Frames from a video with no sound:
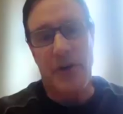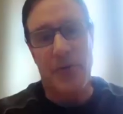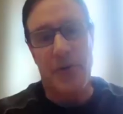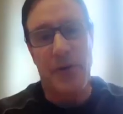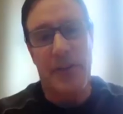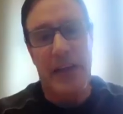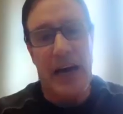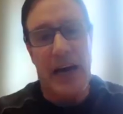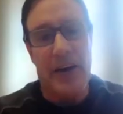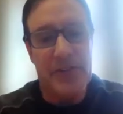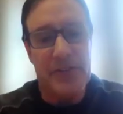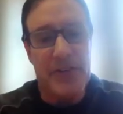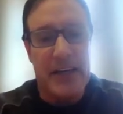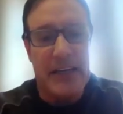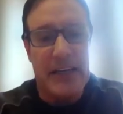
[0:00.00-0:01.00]
without a
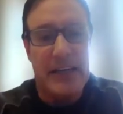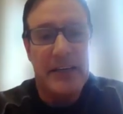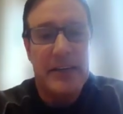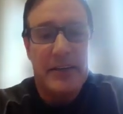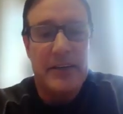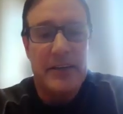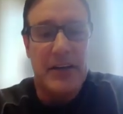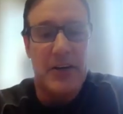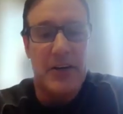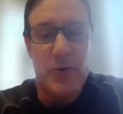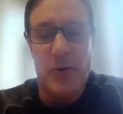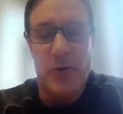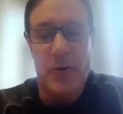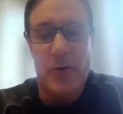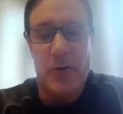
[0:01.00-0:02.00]
study,
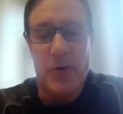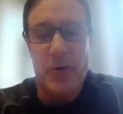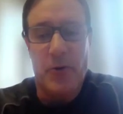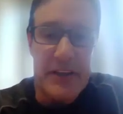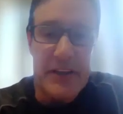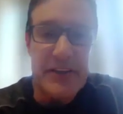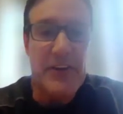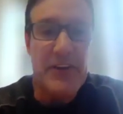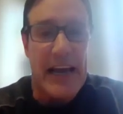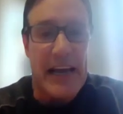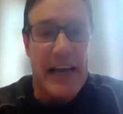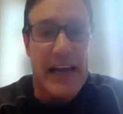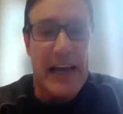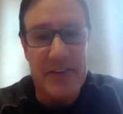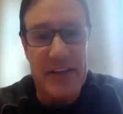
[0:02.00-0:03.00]
or with one of these
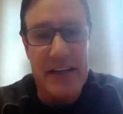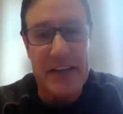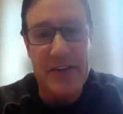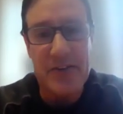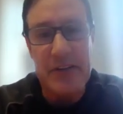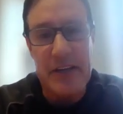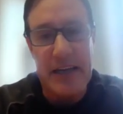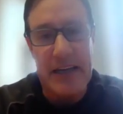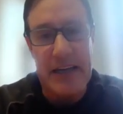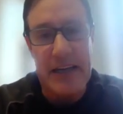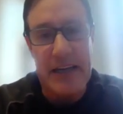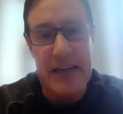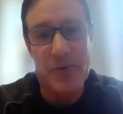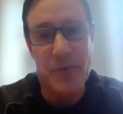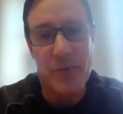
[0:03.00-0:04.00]
AI studies, I
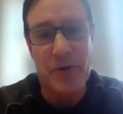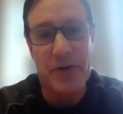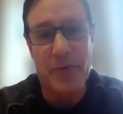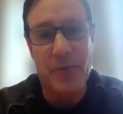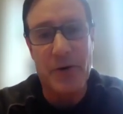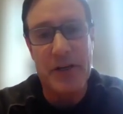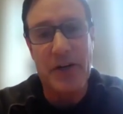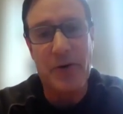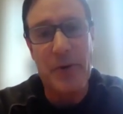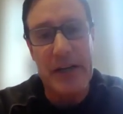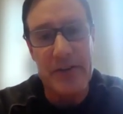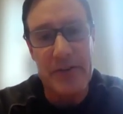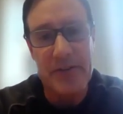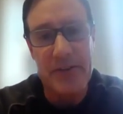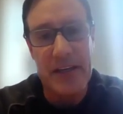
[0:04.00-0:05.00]
guess we're going to wait and
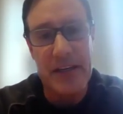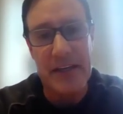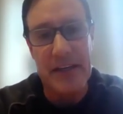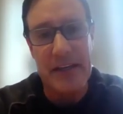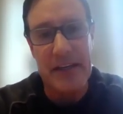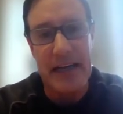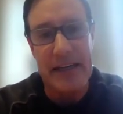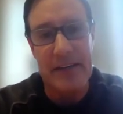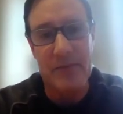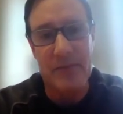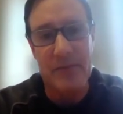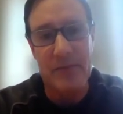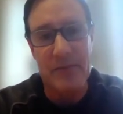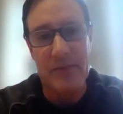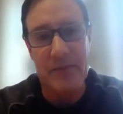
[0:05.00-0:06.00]
see. And I
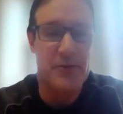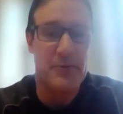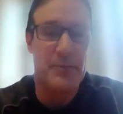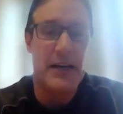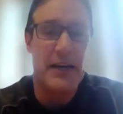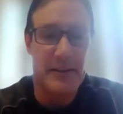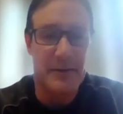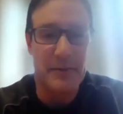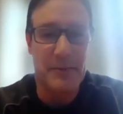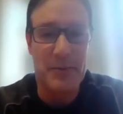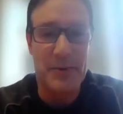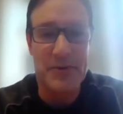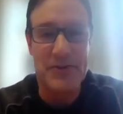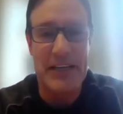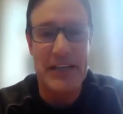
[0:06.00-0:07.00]
do suspect the
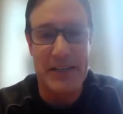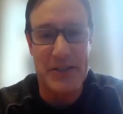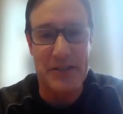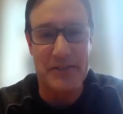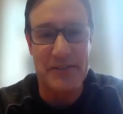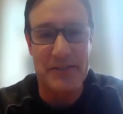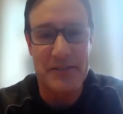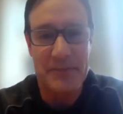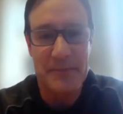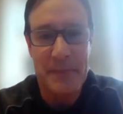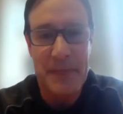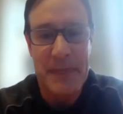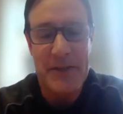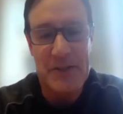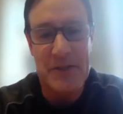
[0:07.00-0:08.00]
percentage of
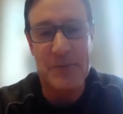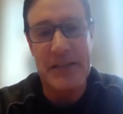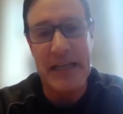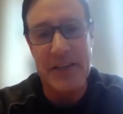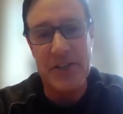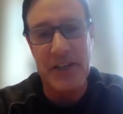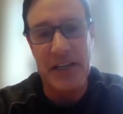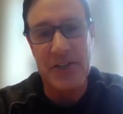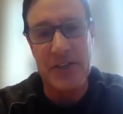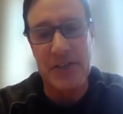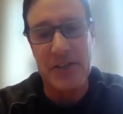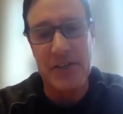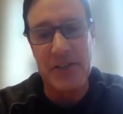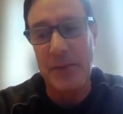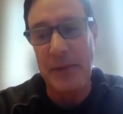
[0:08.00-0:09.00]
substantiation
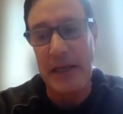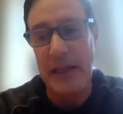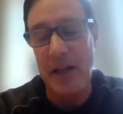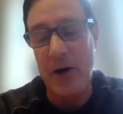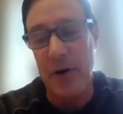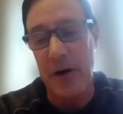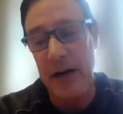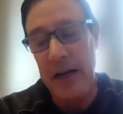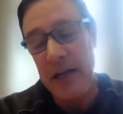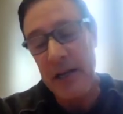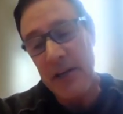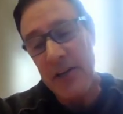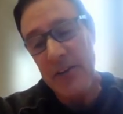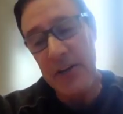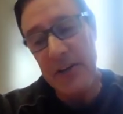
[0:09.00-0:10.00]
is going to be lower.
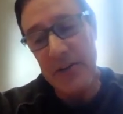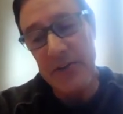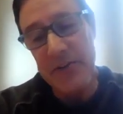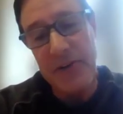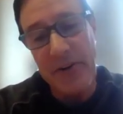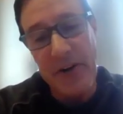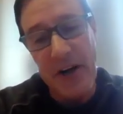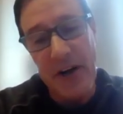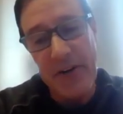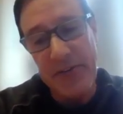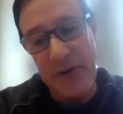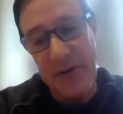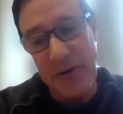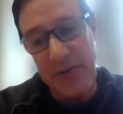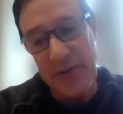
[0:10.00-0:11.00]
The concern
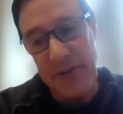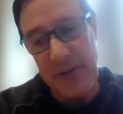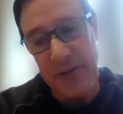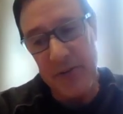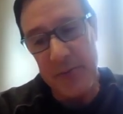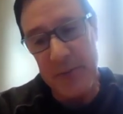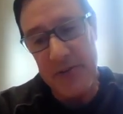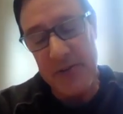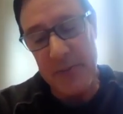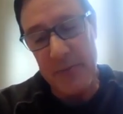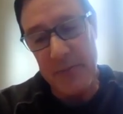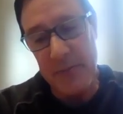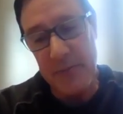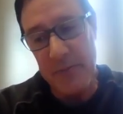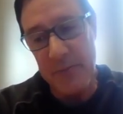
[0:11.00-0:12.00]
also is that there's been
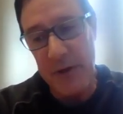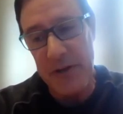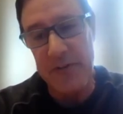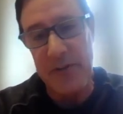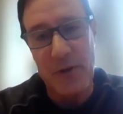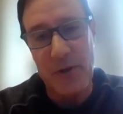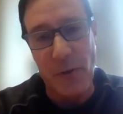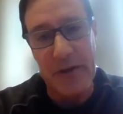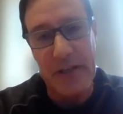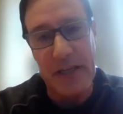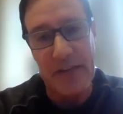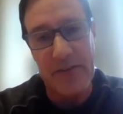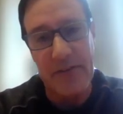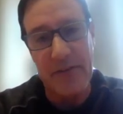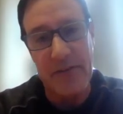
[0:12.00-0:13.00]
some recent court
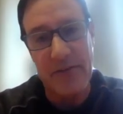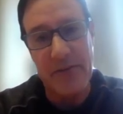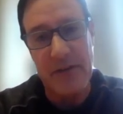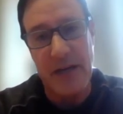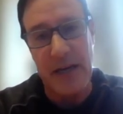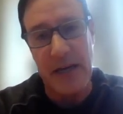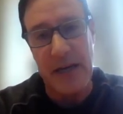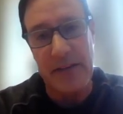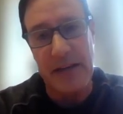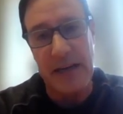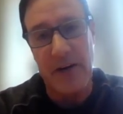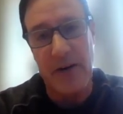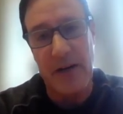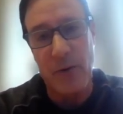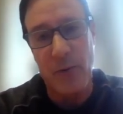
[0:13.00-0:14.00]
cases in the
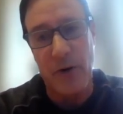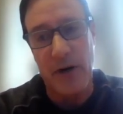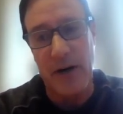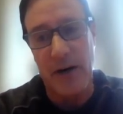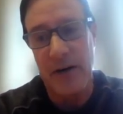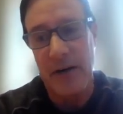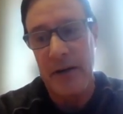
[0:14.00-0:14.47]
area where,